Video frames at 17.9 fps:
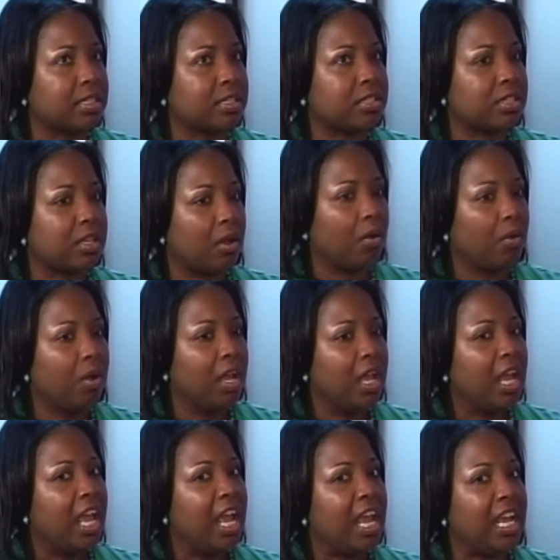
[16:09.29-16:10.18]
And so
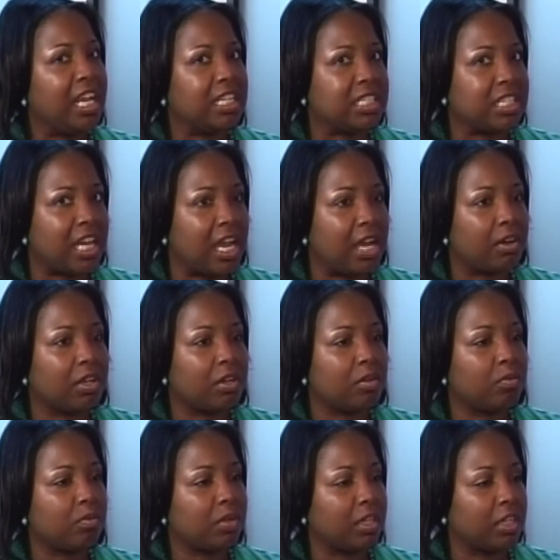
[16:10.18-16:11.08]

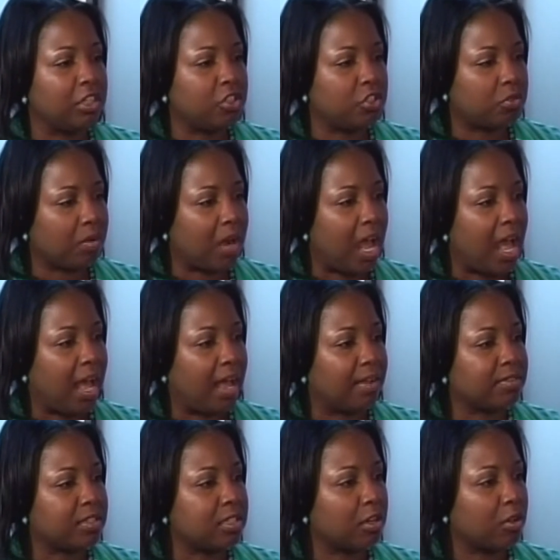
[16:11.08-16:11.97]
integrity really drives